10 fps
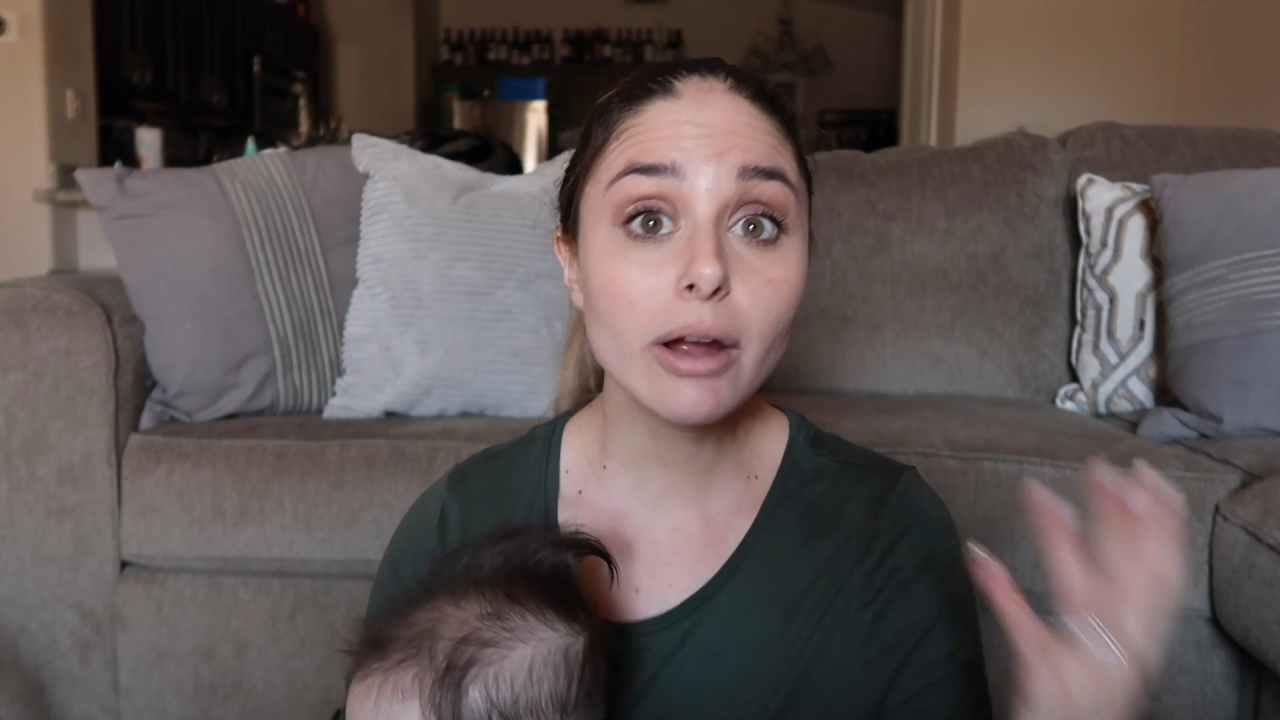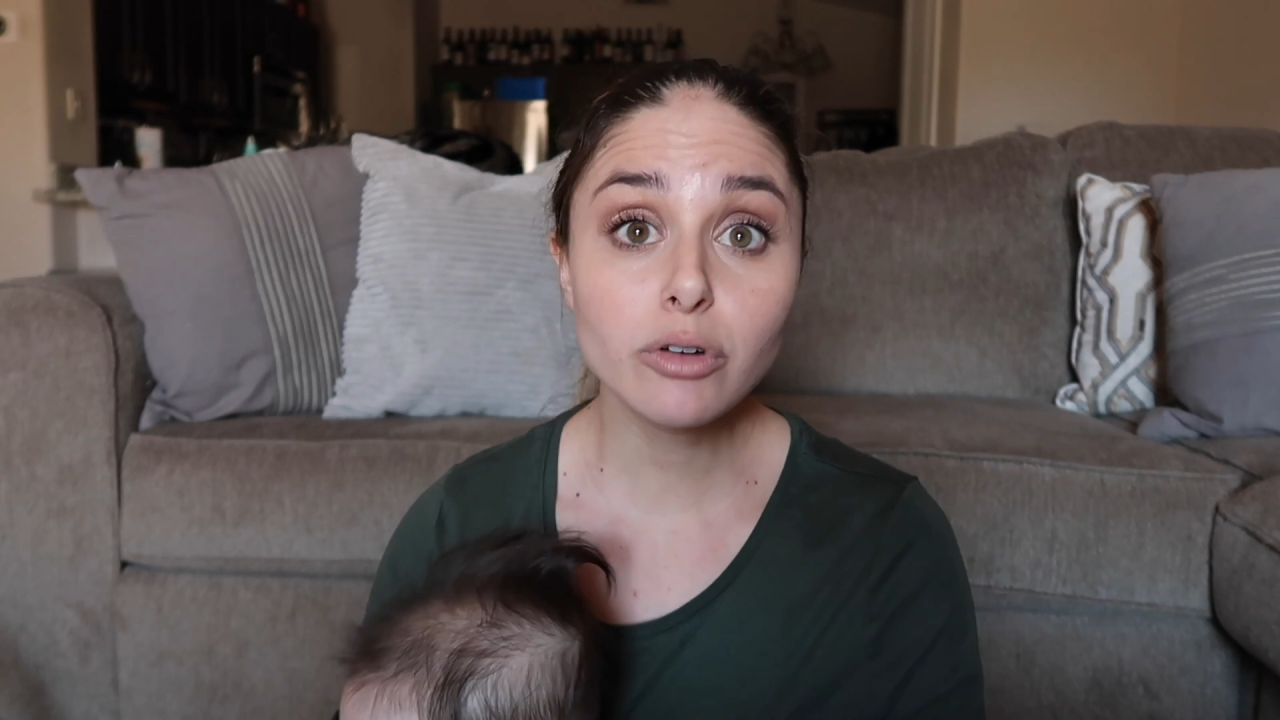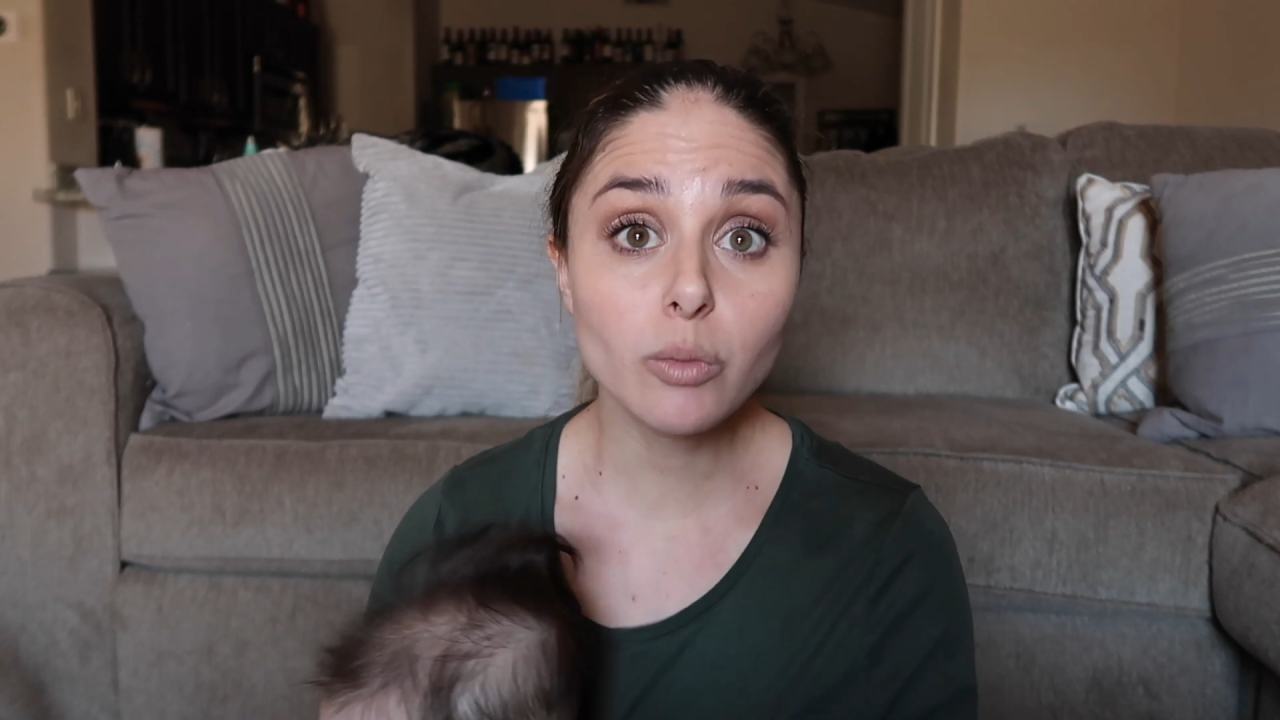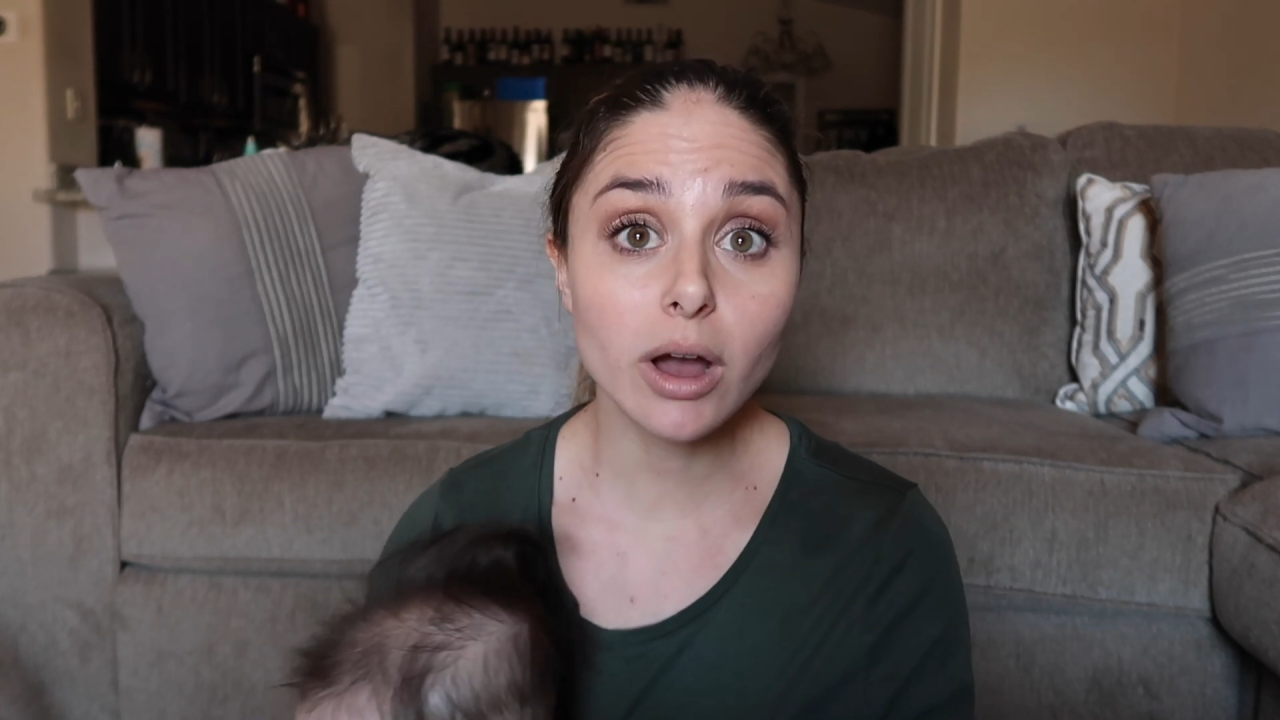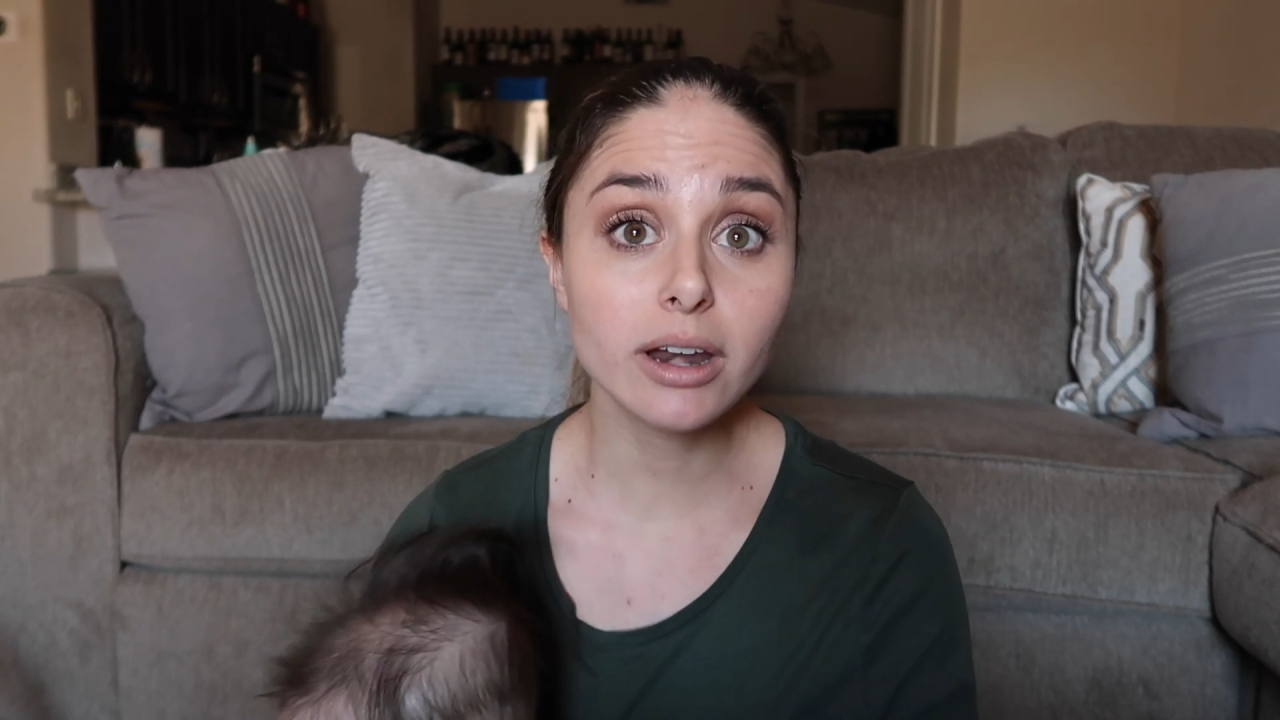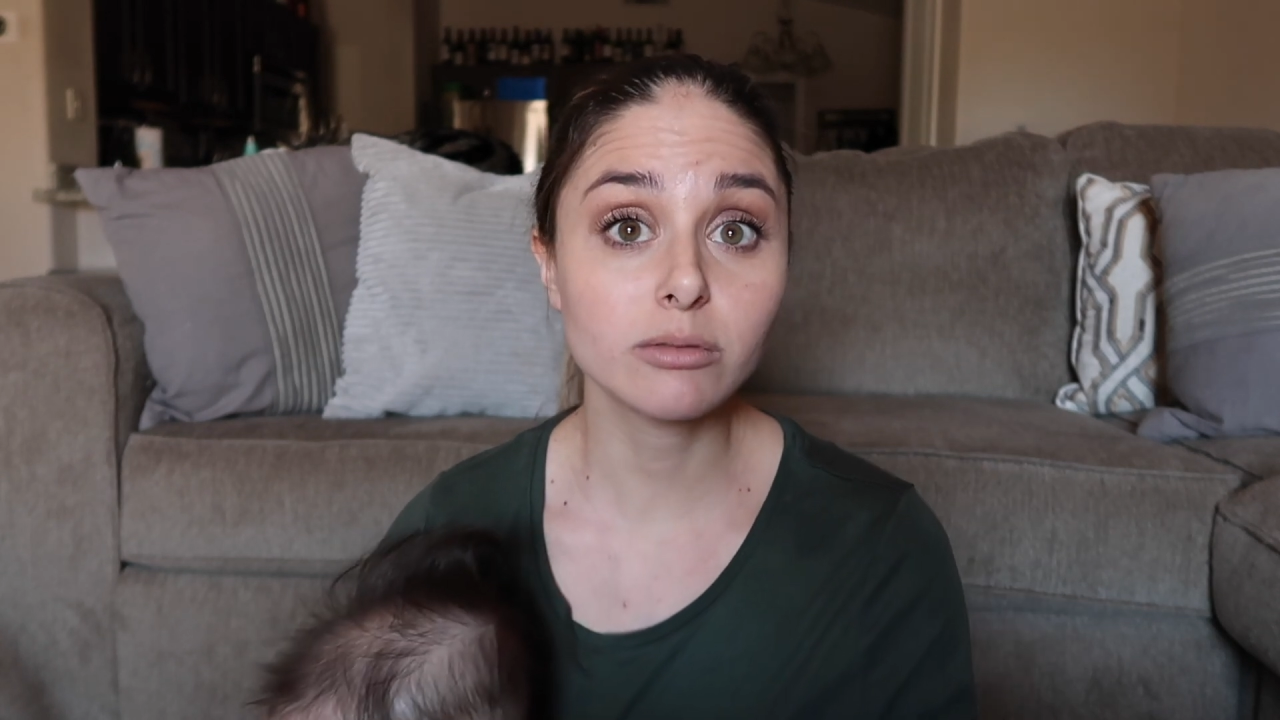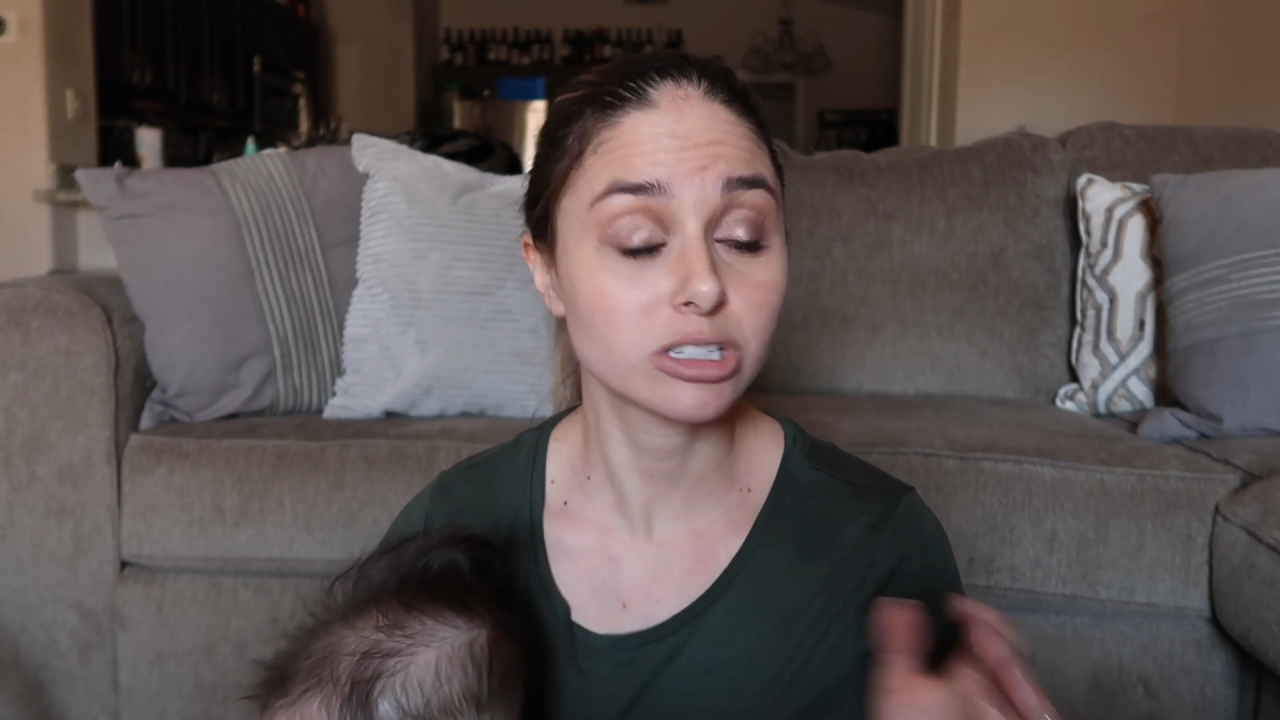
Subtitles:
everyone,